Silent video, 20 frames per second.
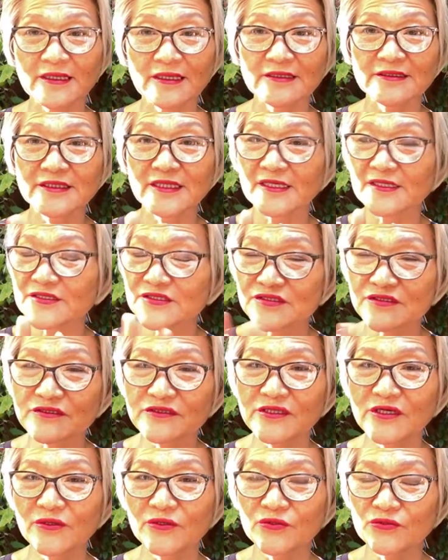There is
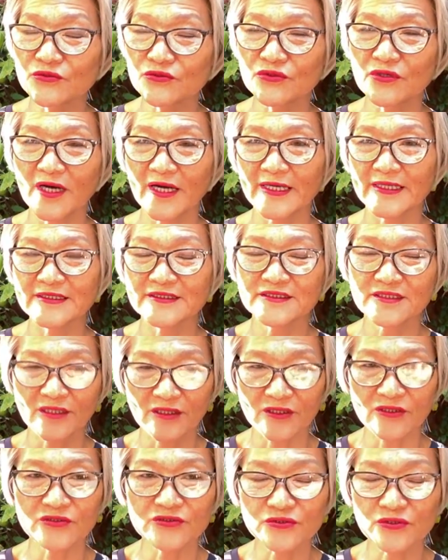no right
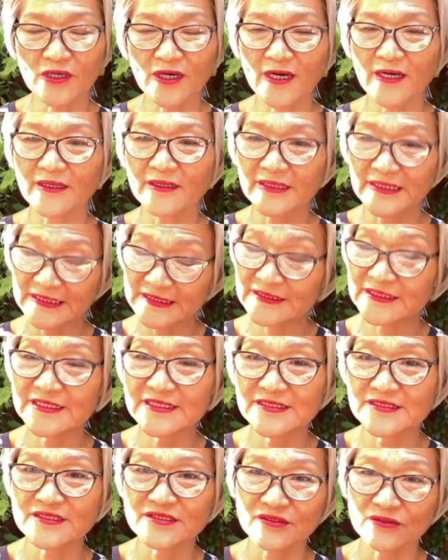or wrong. It
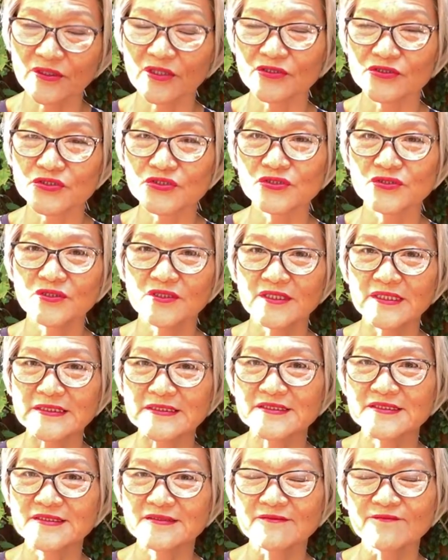is your
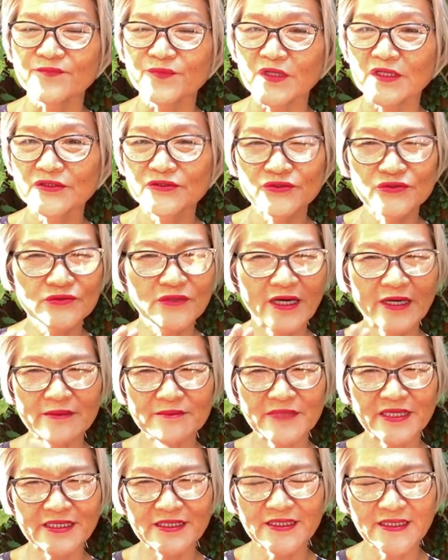choice. Do I
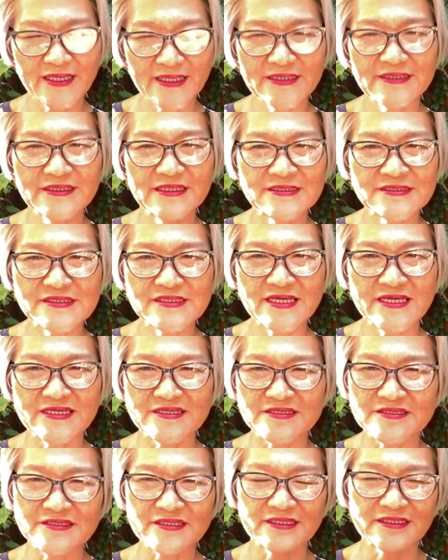make any
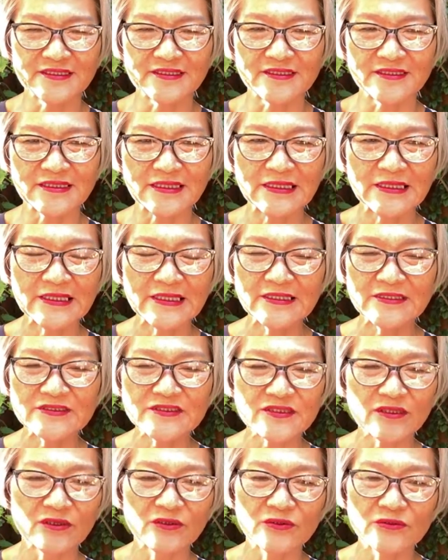sense here?
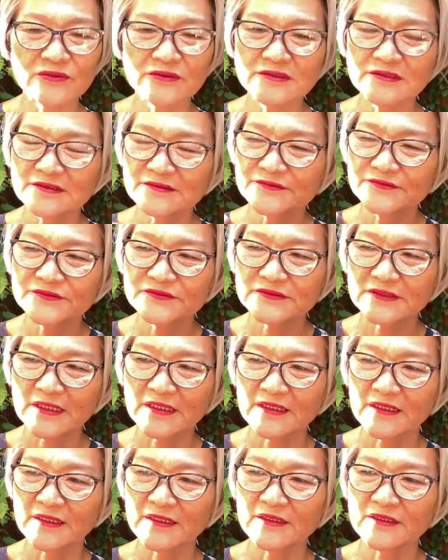So
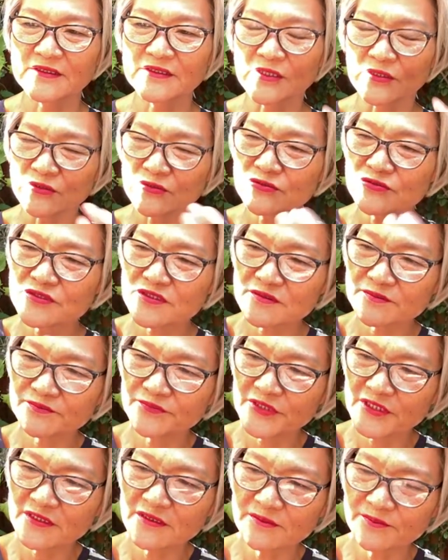those
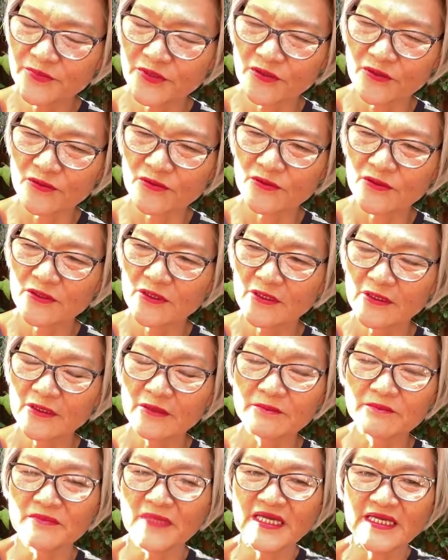people
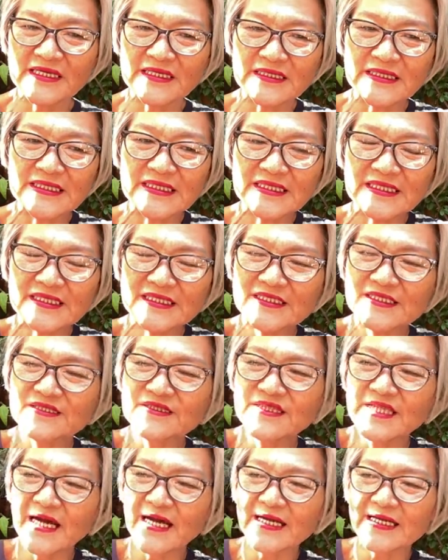may
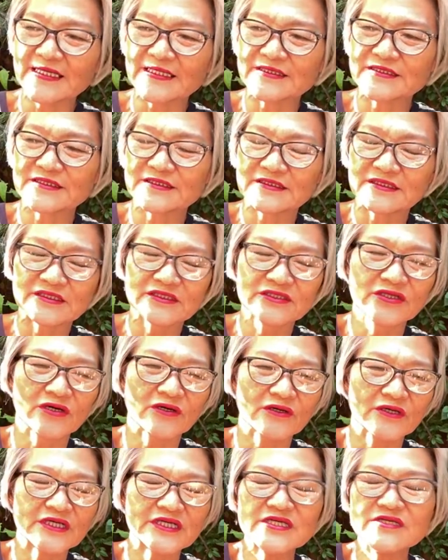ignite
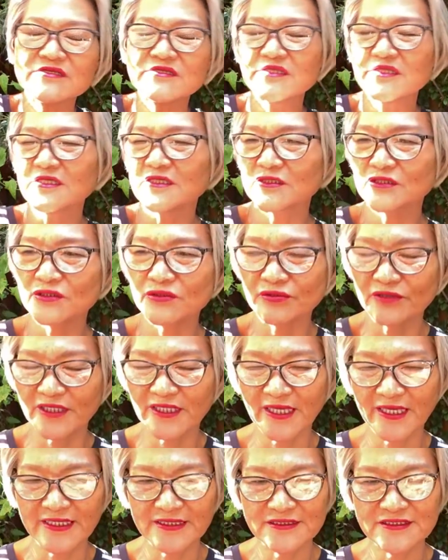your inner
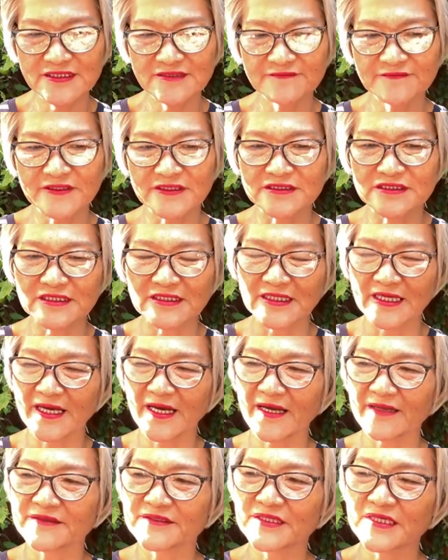creativity,
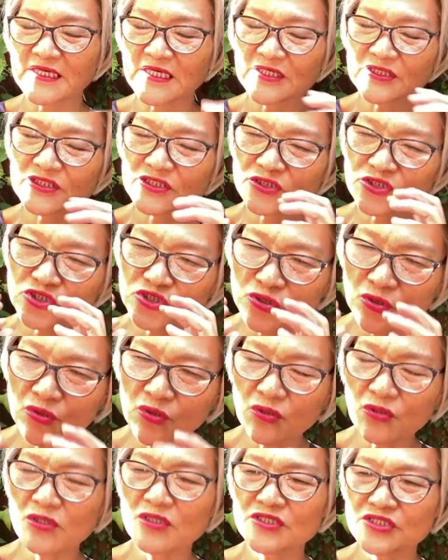and the
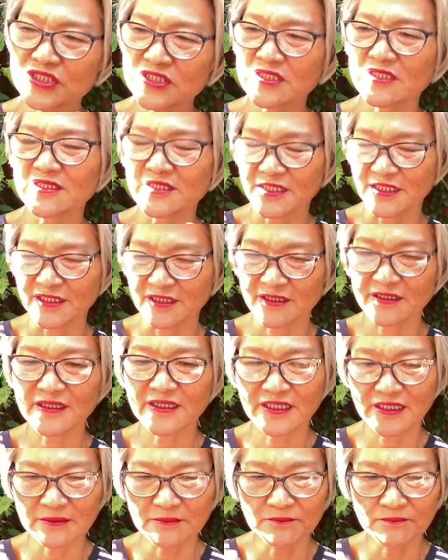torturing
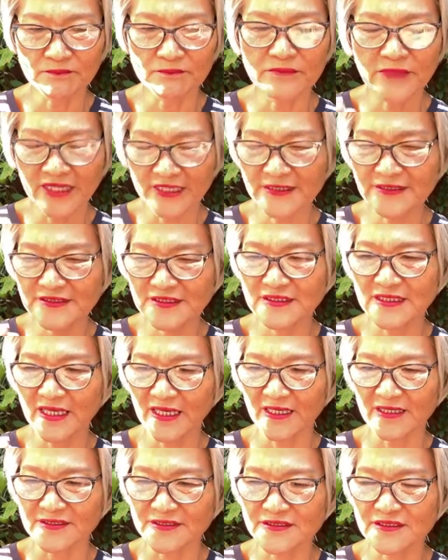makes
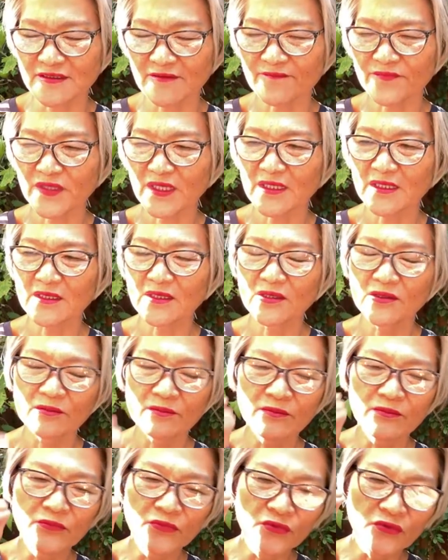us
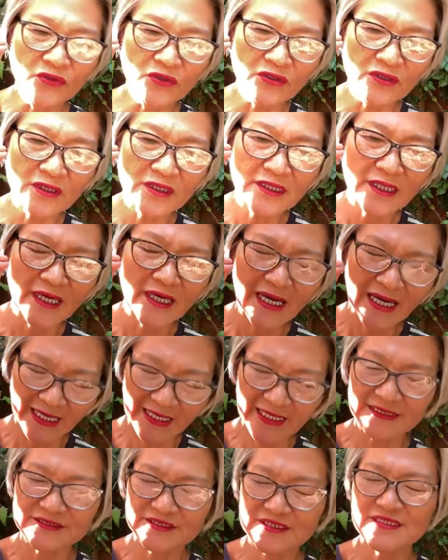more
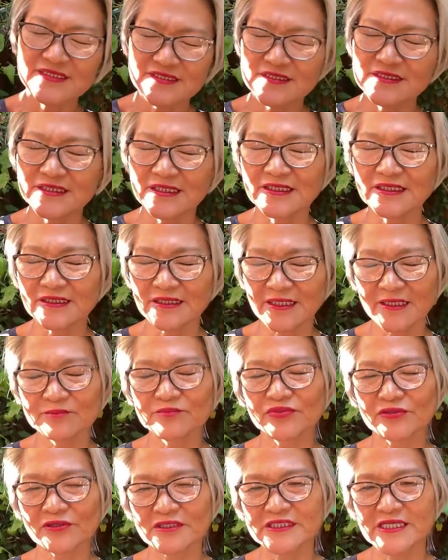artistically
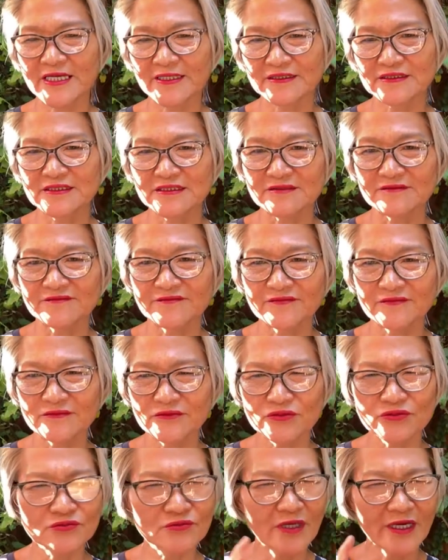productive.
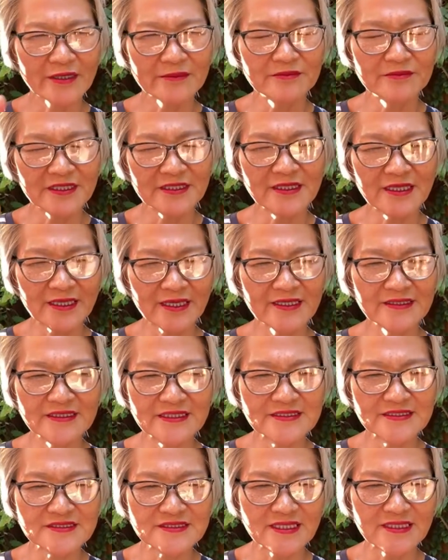Do I make
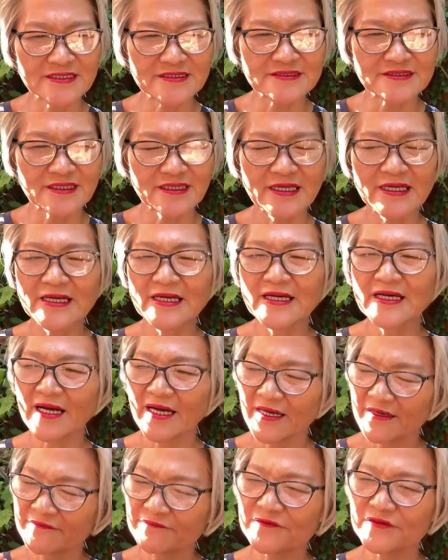any sense?
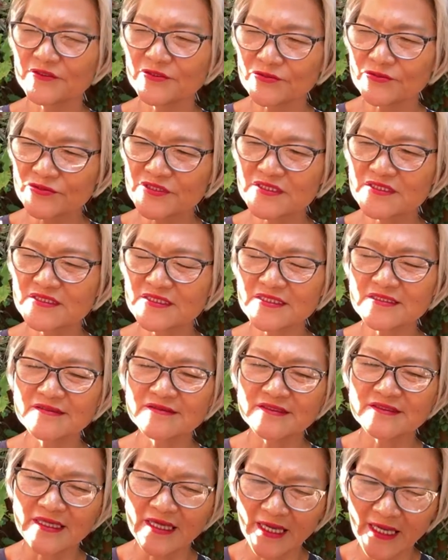Have you
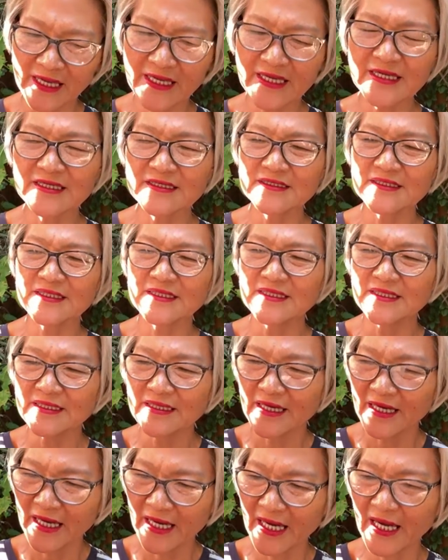seen any
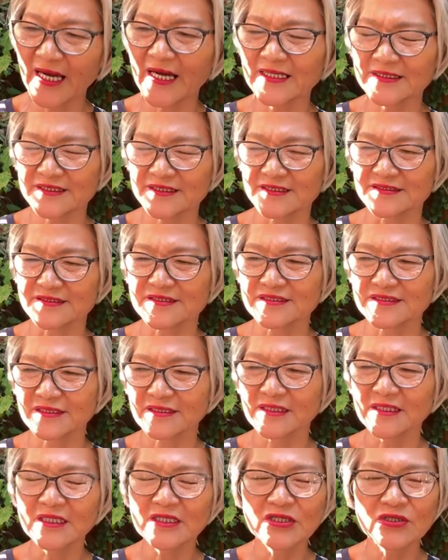artist
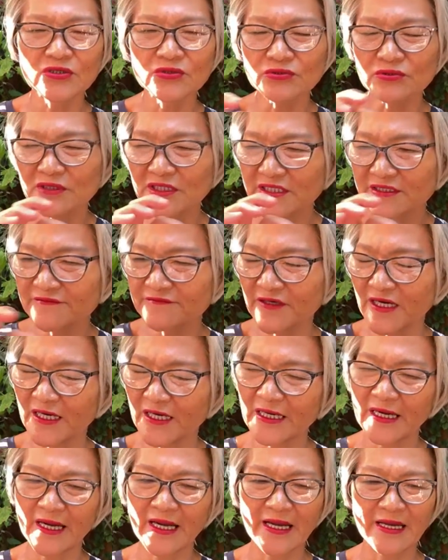who live a
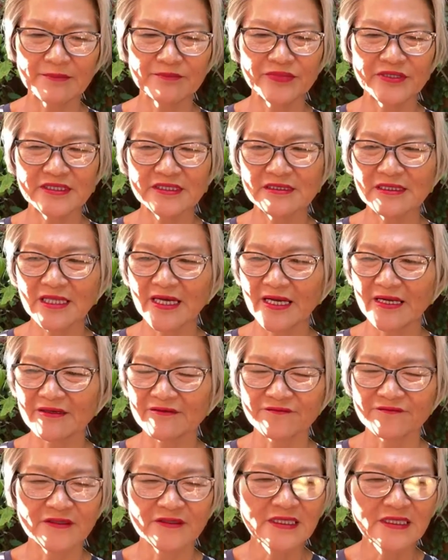happy
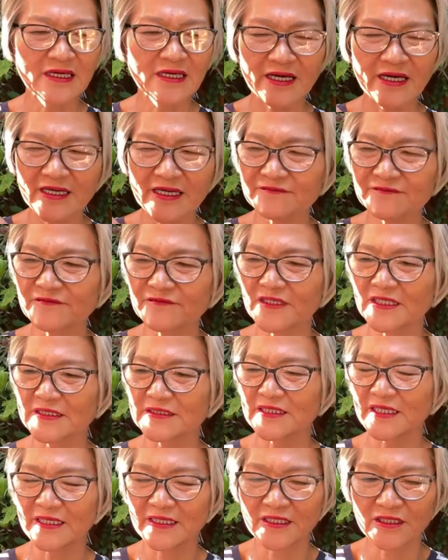life every
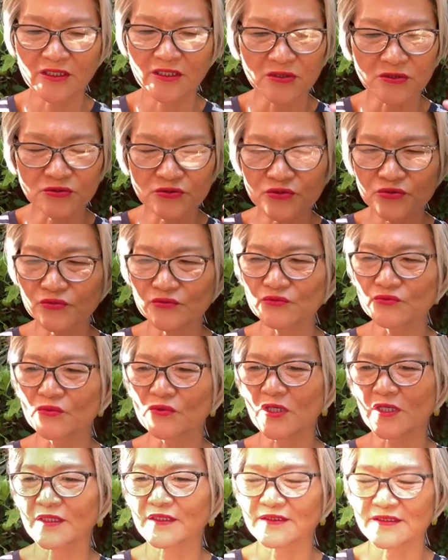day, go to
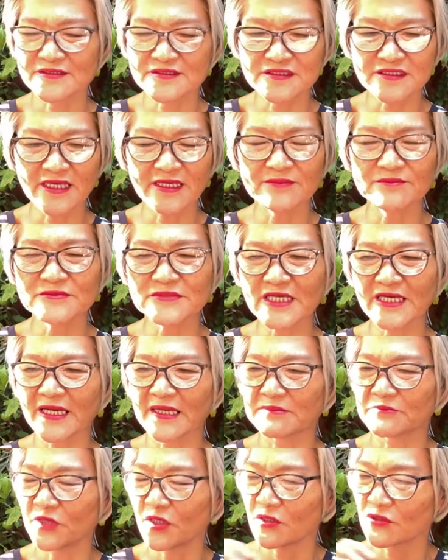work the same
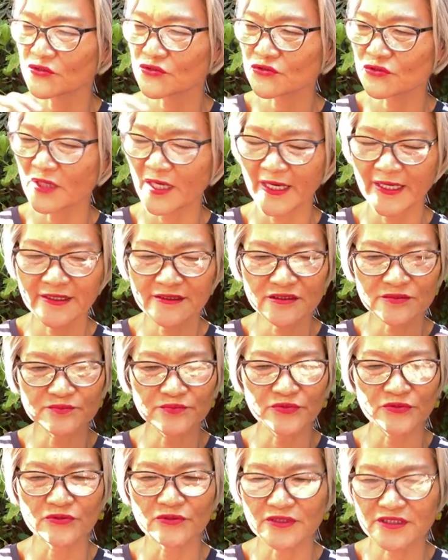time, or write
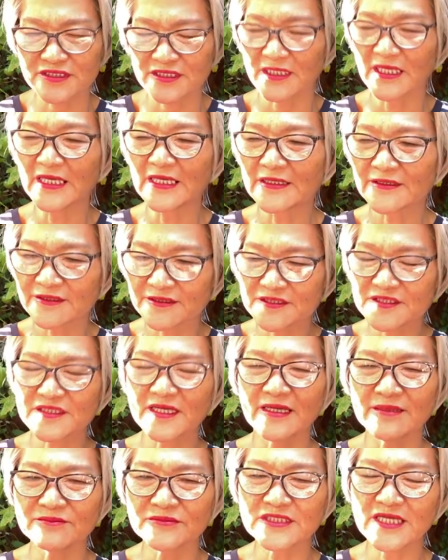books the
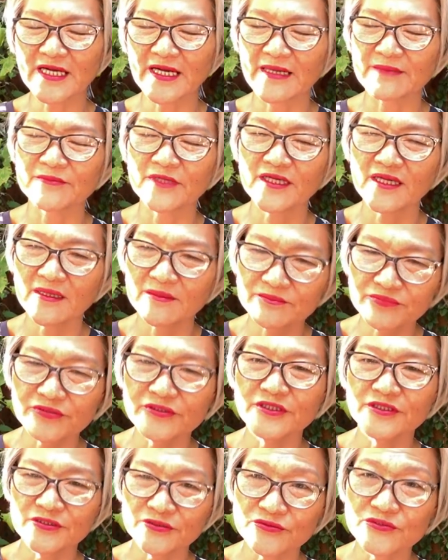same time, can
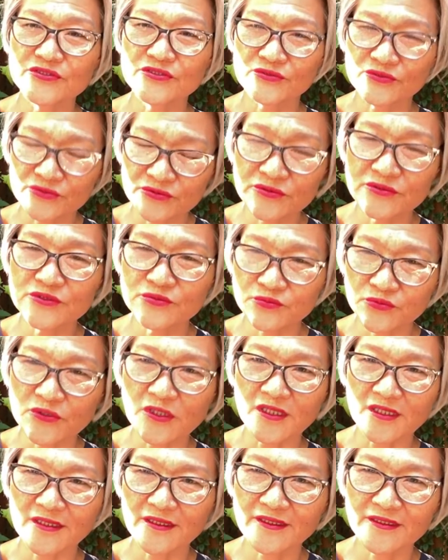produce good
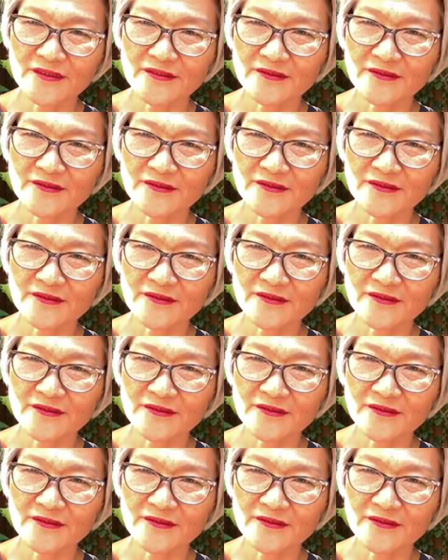work?